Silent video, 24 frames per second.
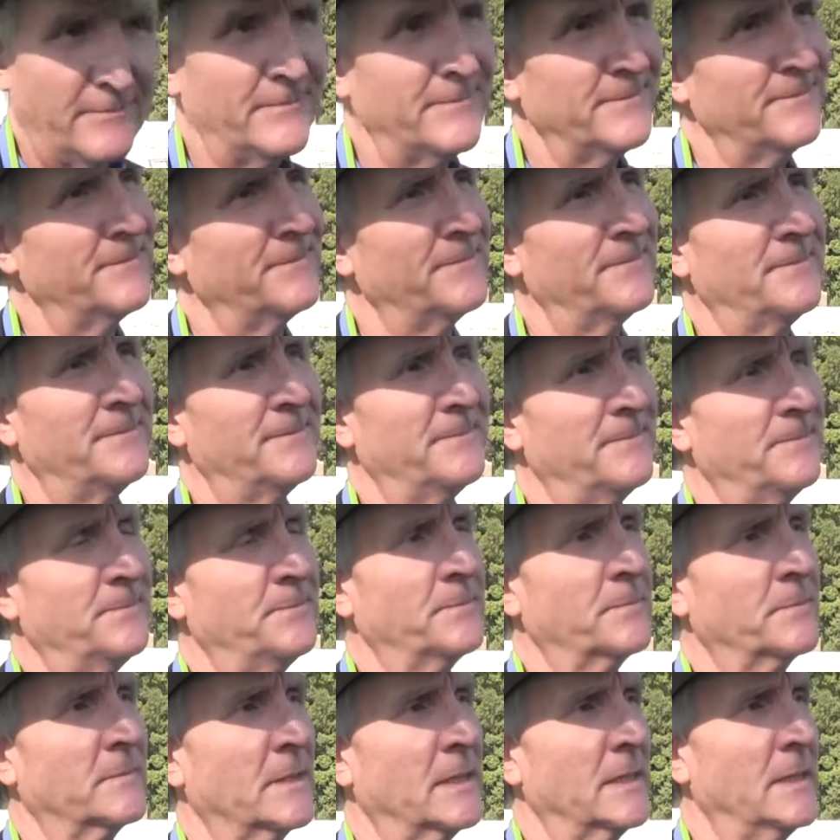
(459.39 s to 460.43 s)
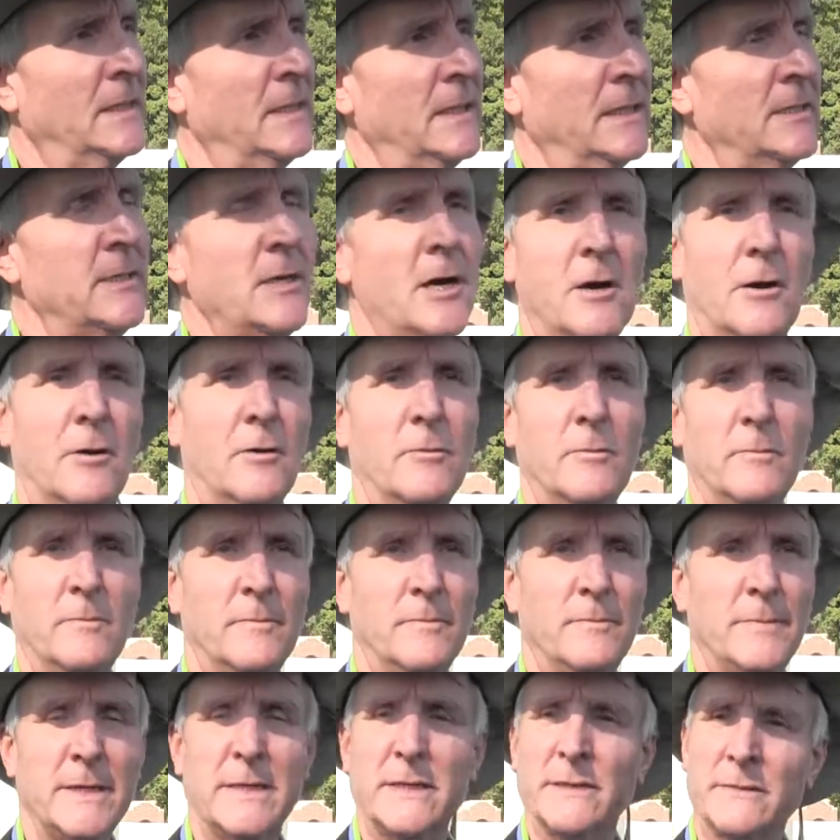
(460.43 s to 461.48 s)
No,
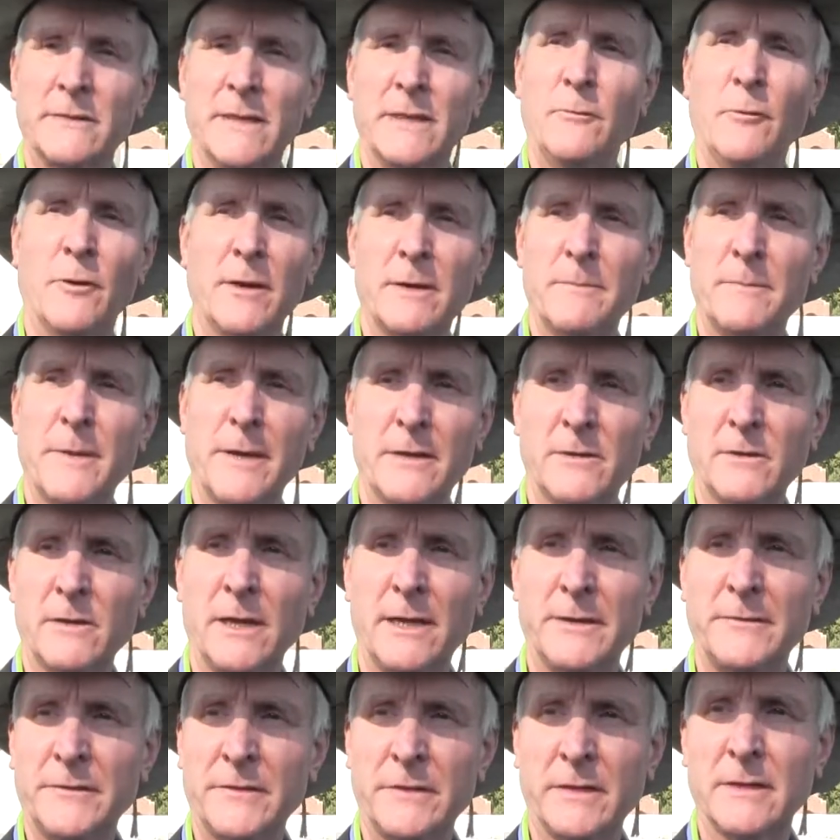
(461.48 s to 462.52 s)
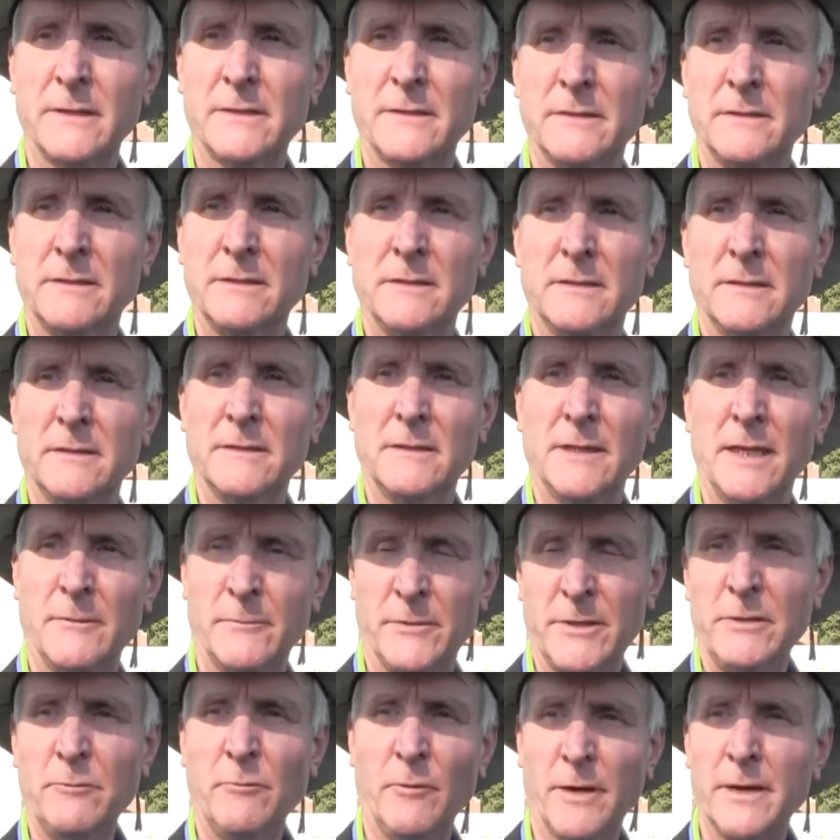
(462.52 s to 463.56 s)
because they want a better lifestyle. And
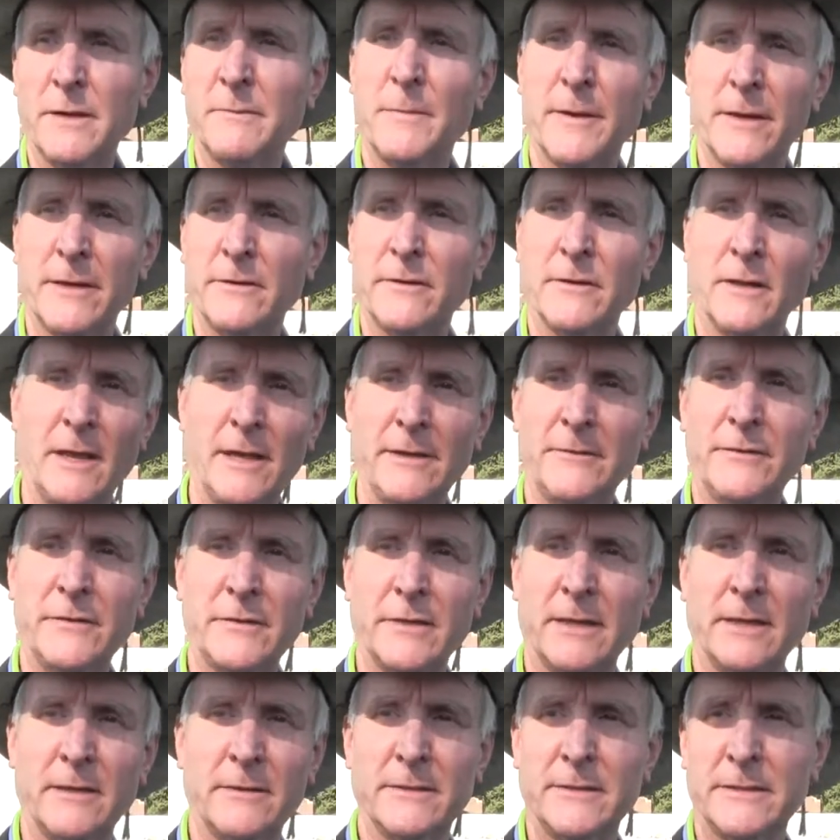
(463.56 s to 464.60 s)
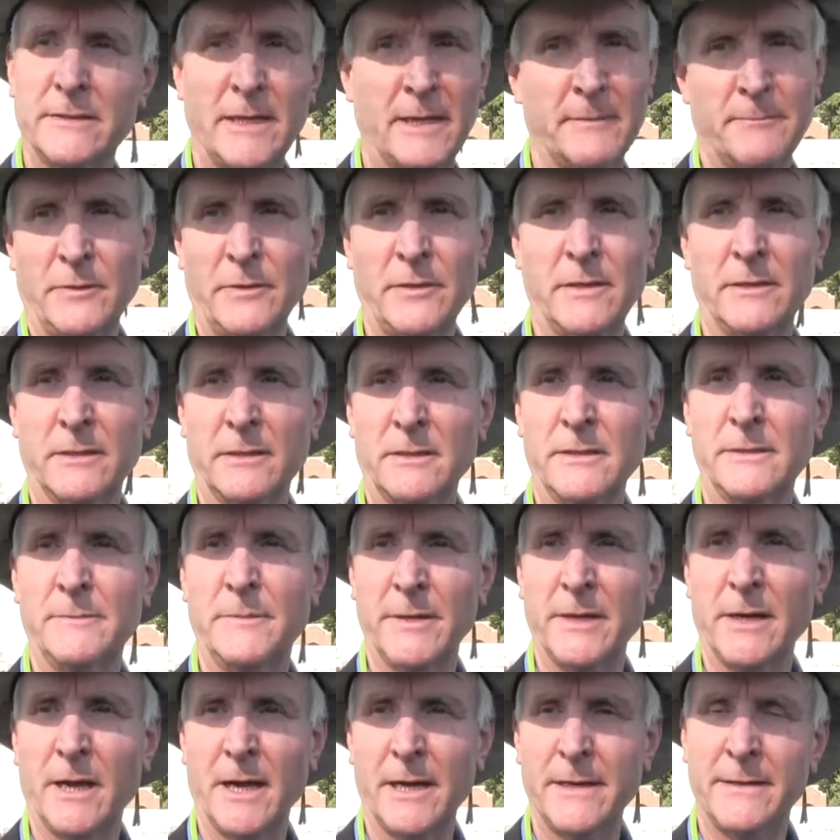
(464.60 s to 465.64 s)
when you want a better lifestyle, it's not politically
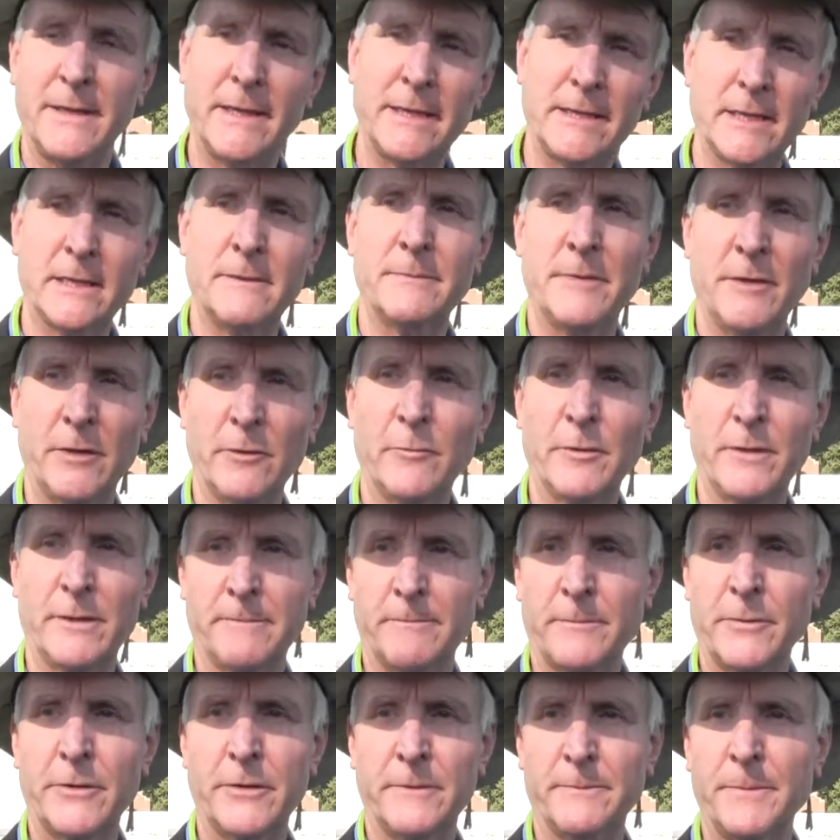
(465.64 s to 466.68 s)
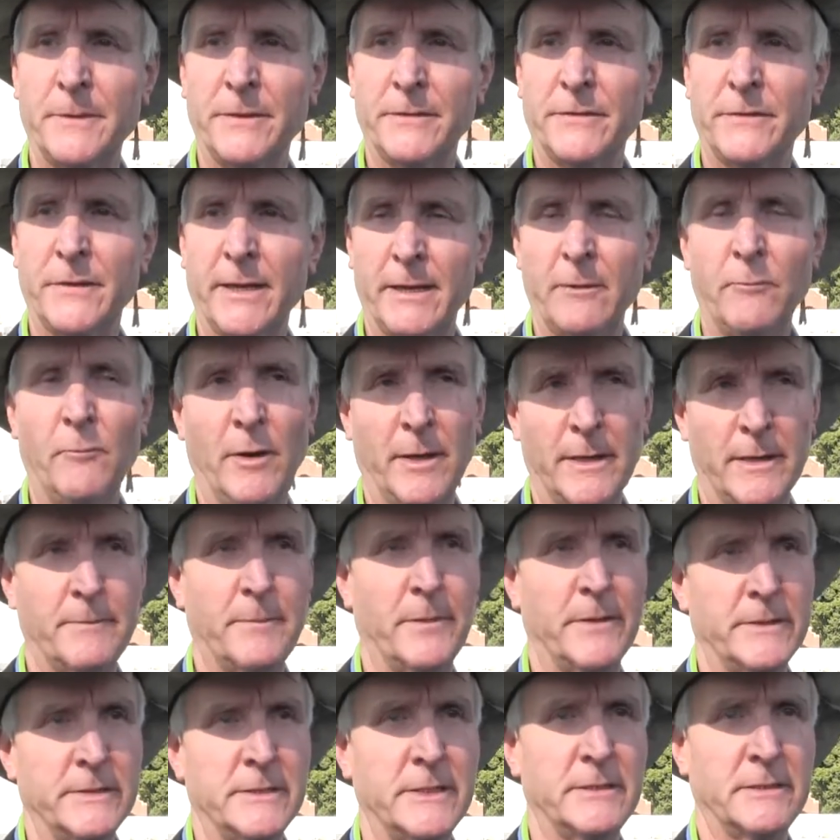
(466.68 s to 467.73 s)
benign. They come here with a purpose. They want to
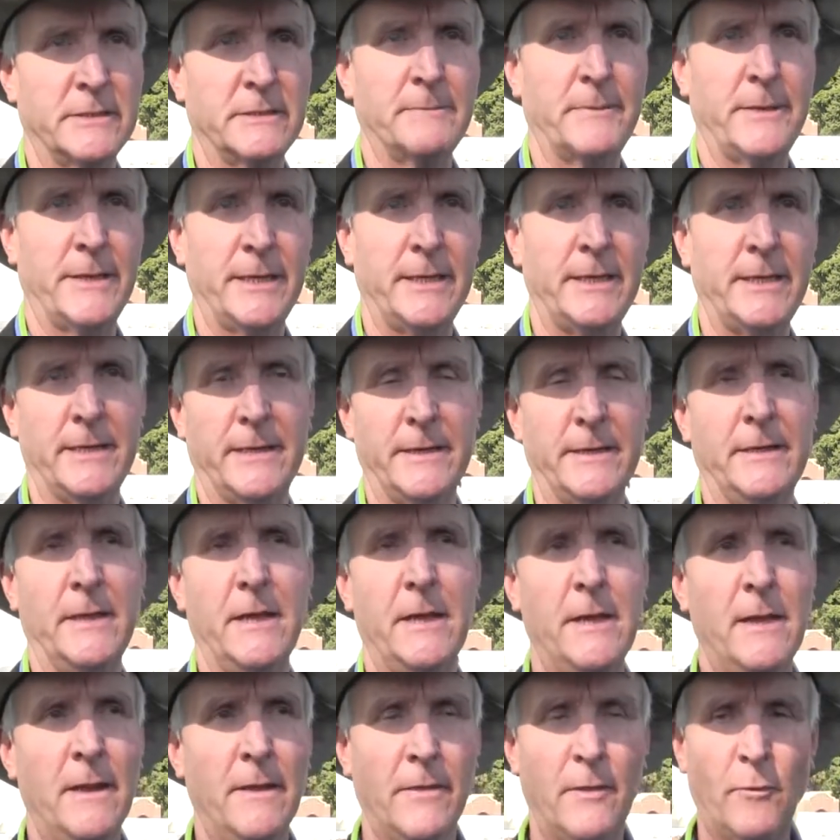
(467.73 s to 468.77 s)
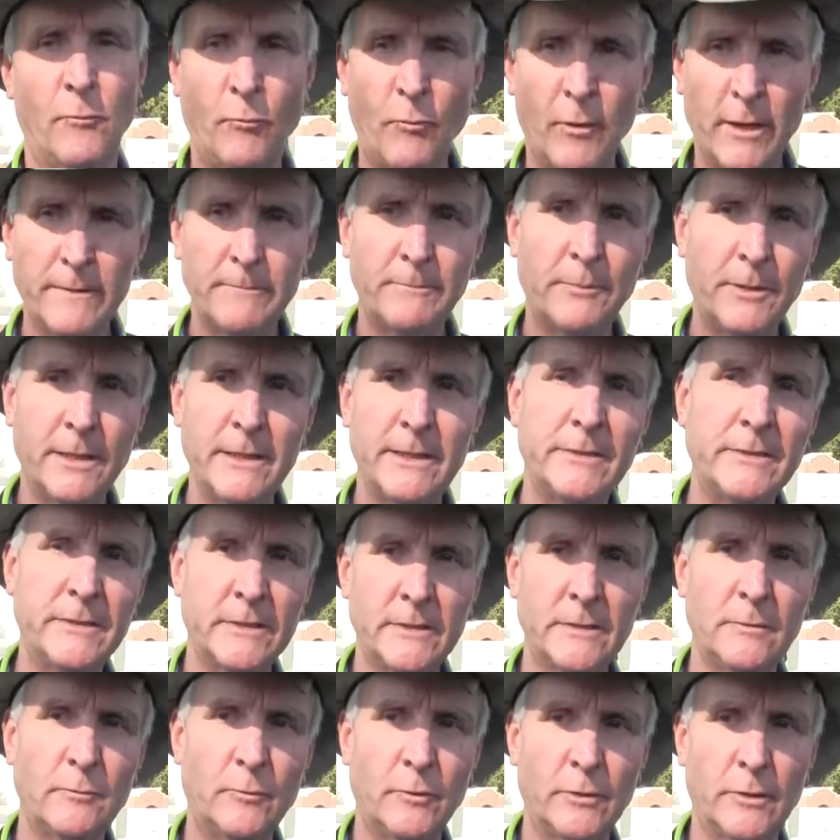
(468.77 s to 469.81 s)
participate in the one place
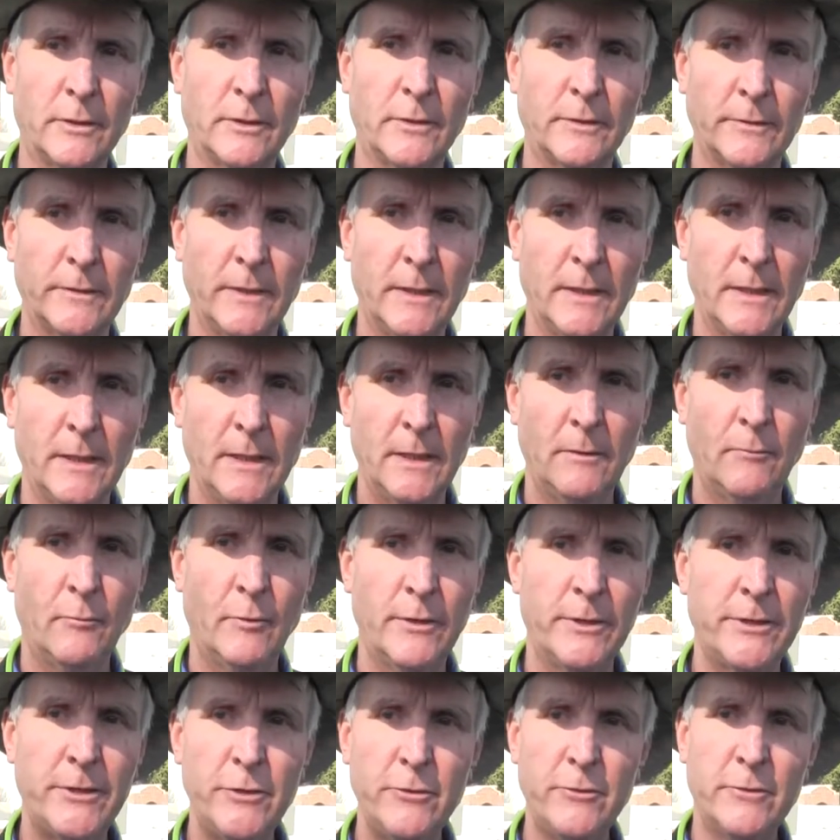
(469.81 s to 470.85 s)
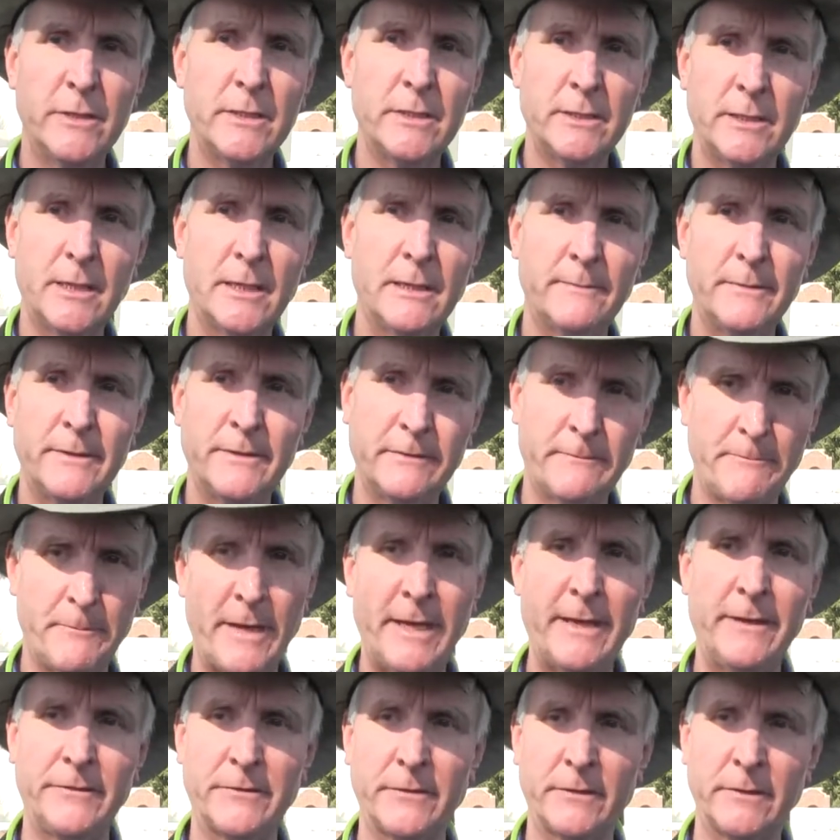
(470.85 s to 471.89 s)
in the world where you can come as a
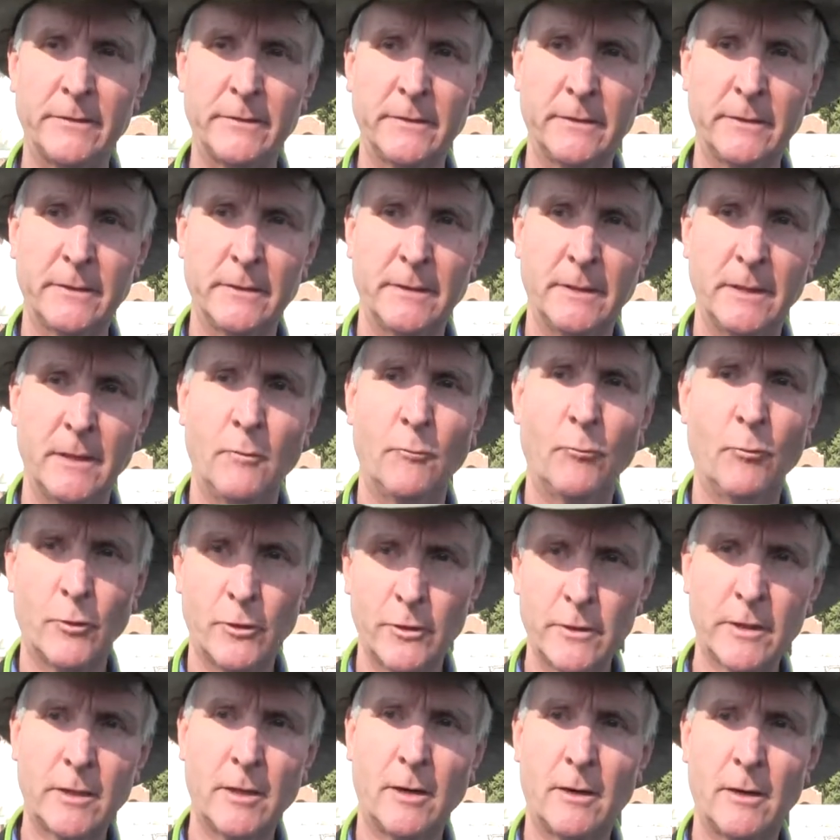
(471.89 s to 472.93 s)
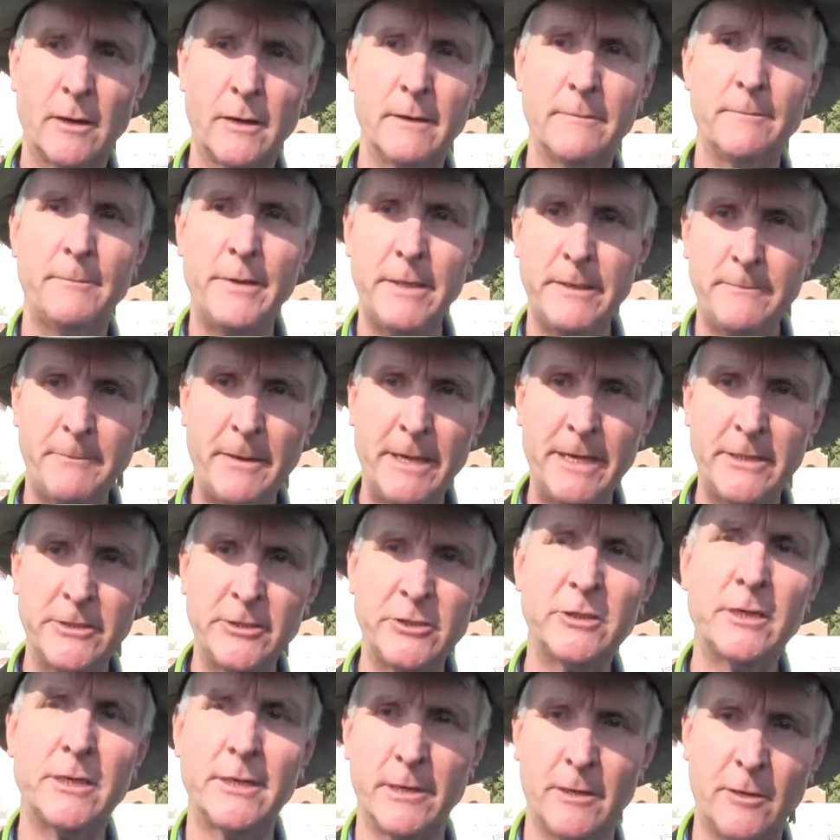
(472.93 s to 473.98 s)
peasant, work hard, be
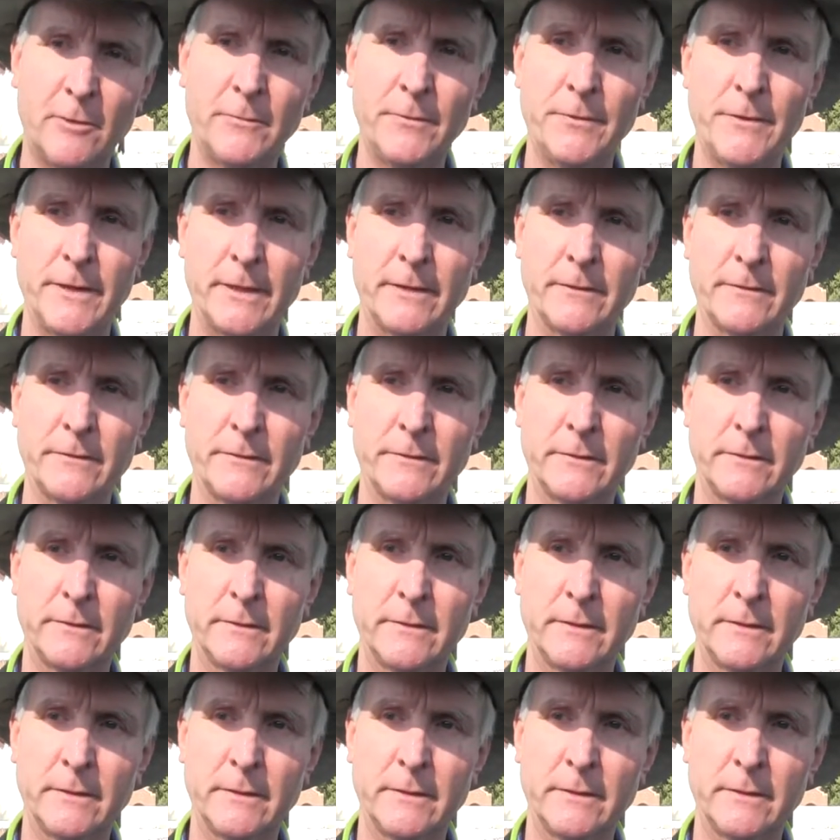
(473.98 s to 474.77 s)
patient, and own things.